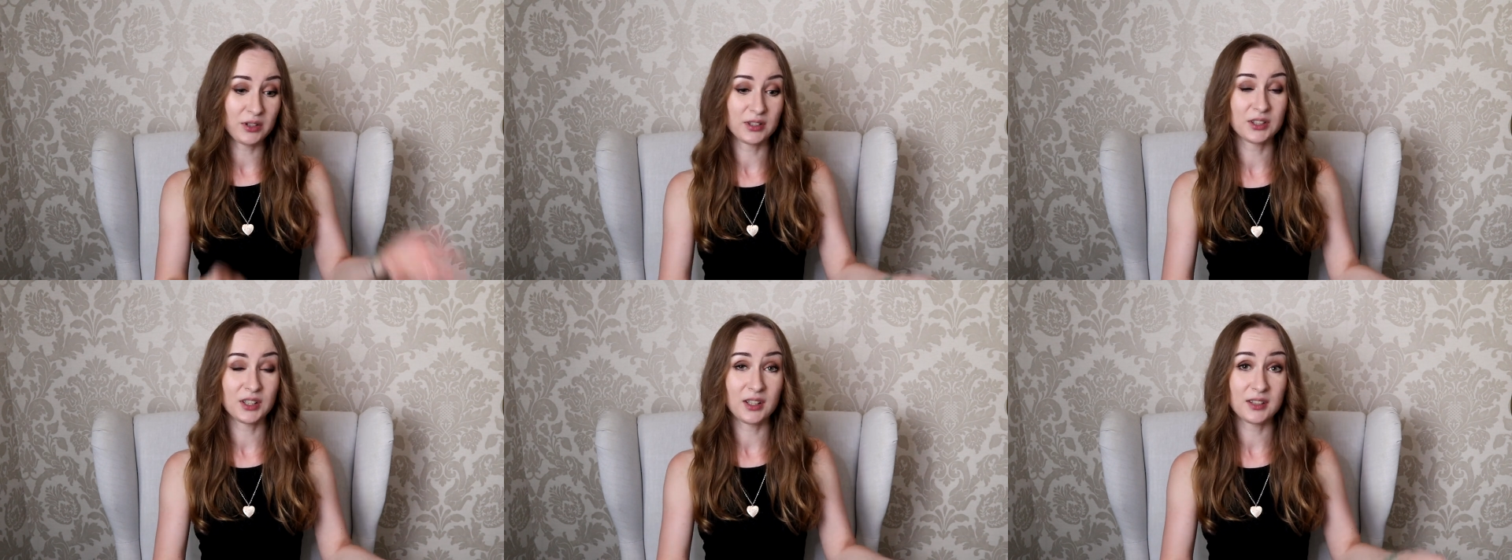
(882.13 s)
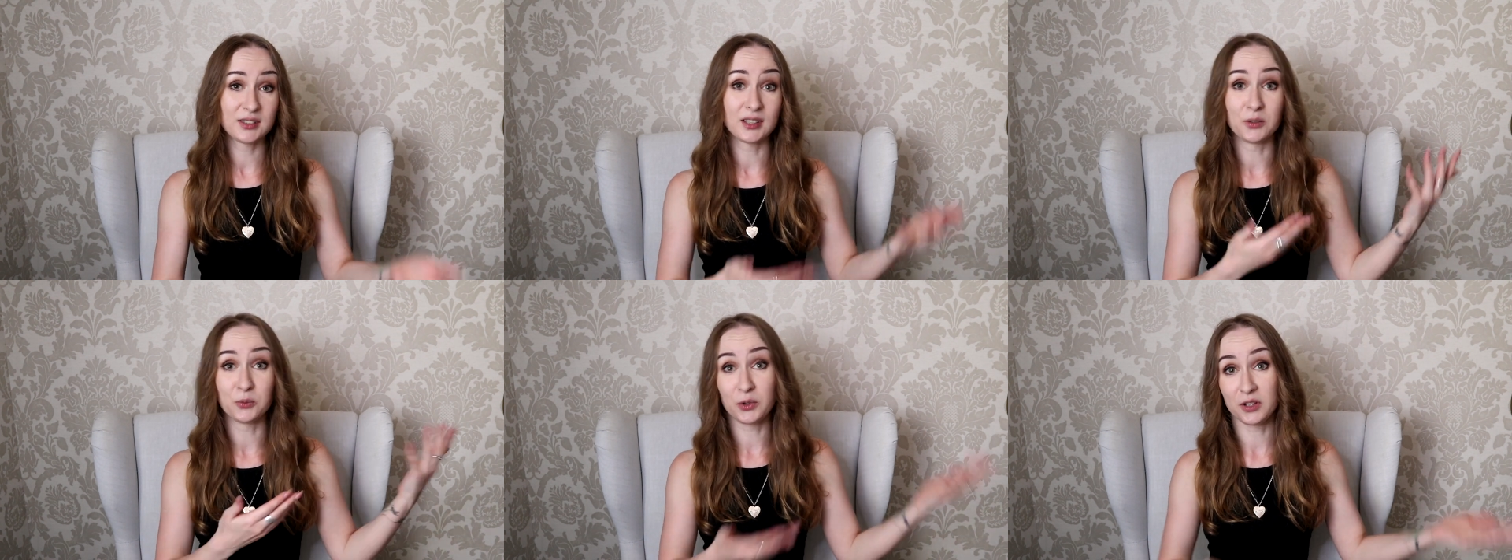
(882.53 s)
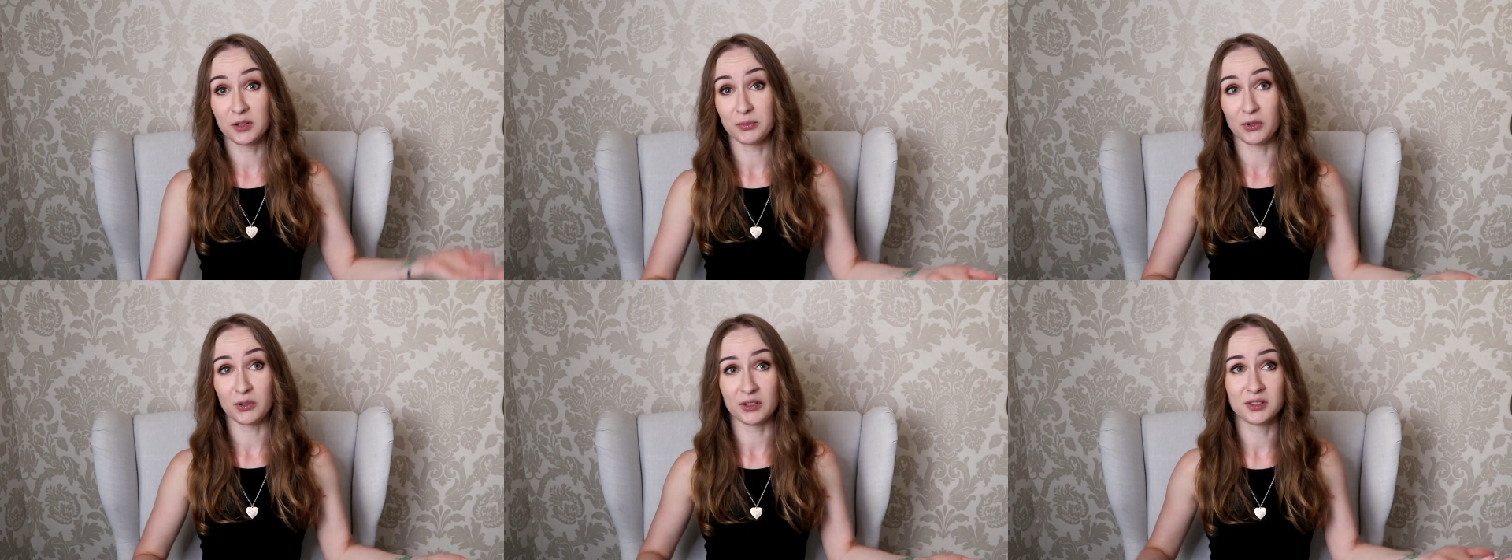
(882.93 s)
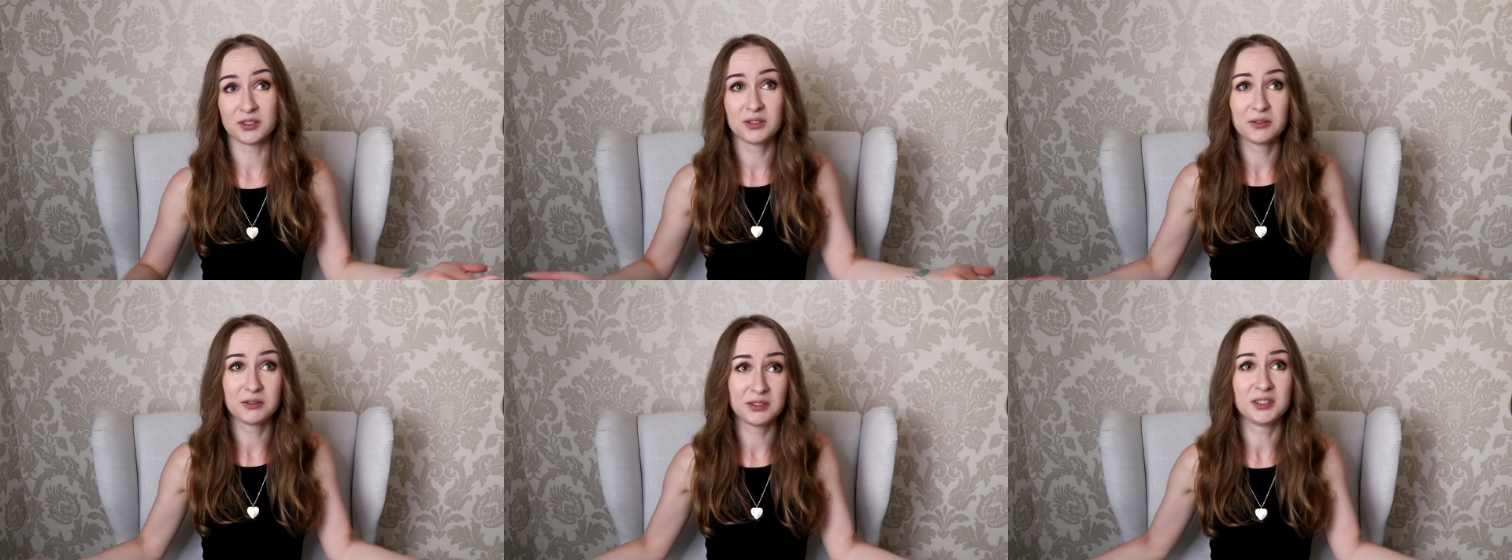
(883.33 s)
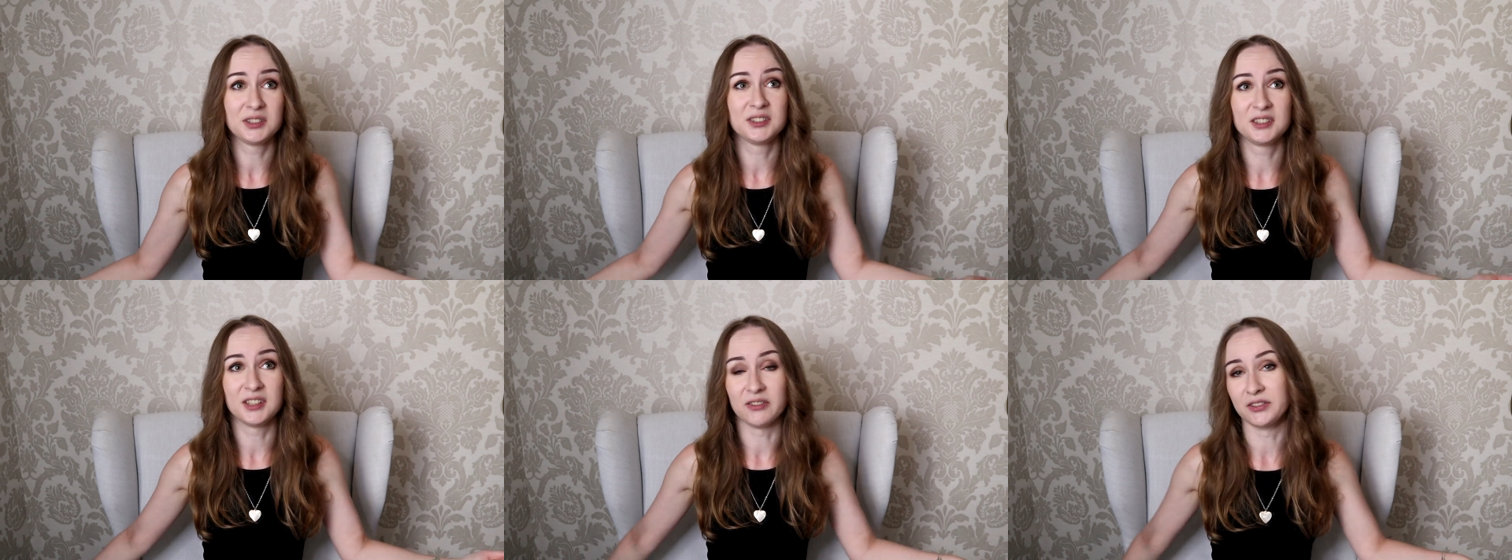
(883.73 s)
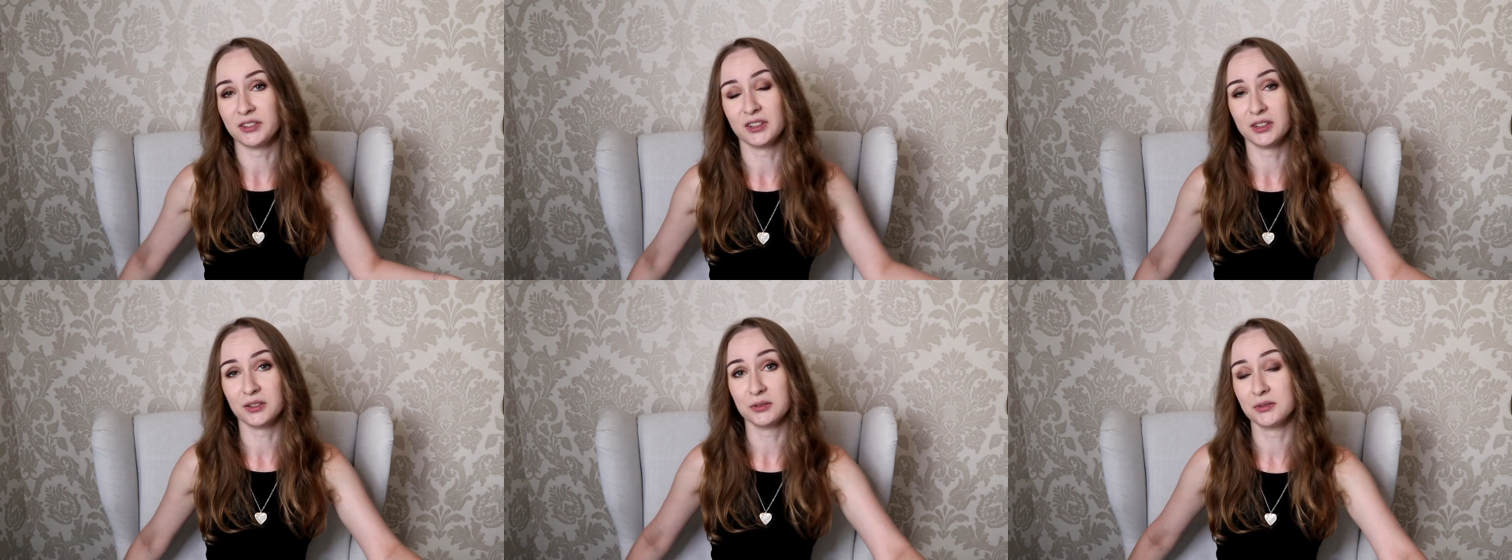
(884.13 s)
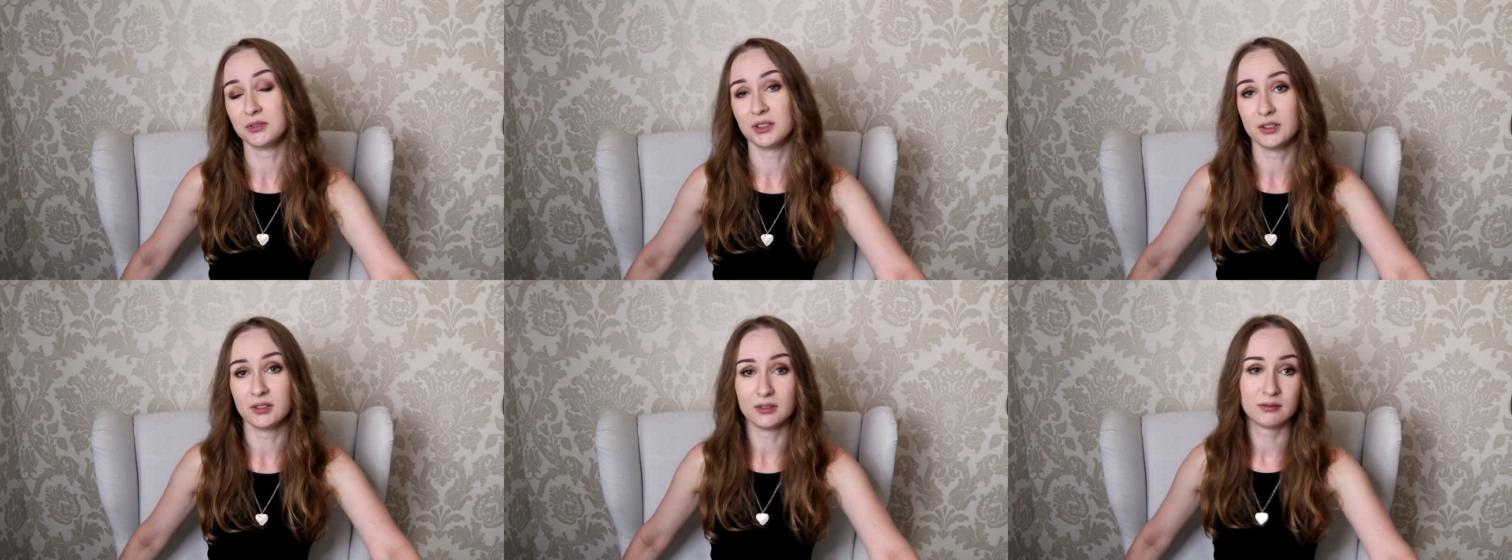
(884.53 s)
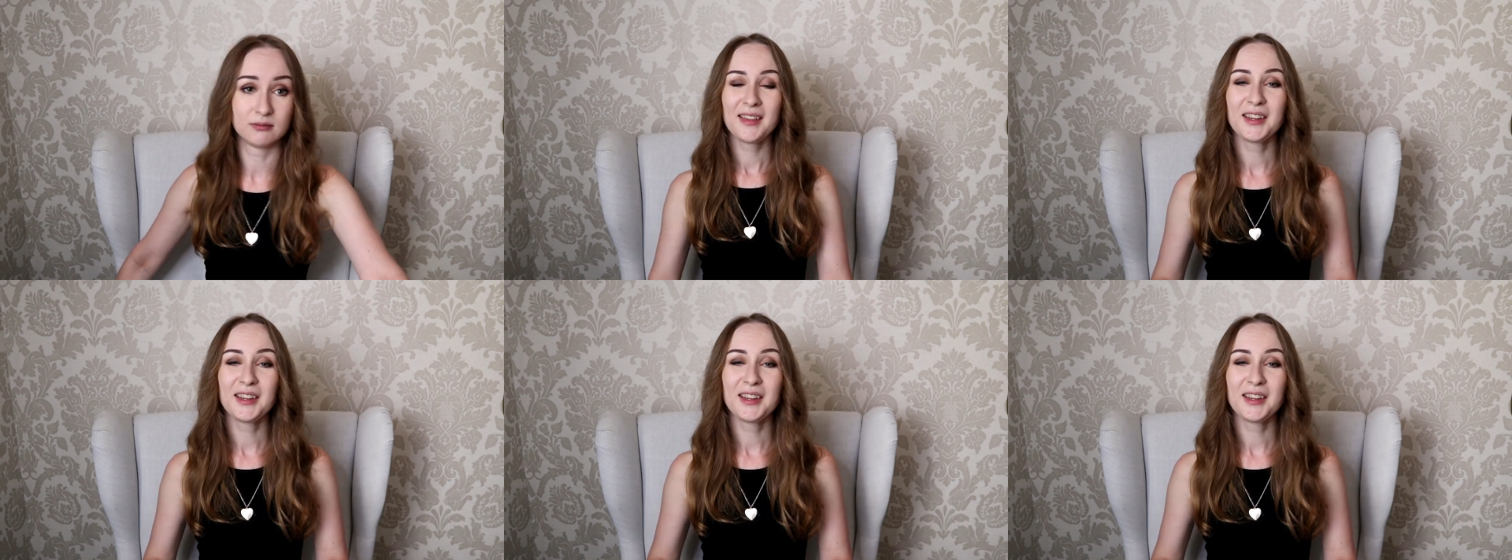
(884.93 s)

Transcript: the taste and with the product, so it's definitely a good deal.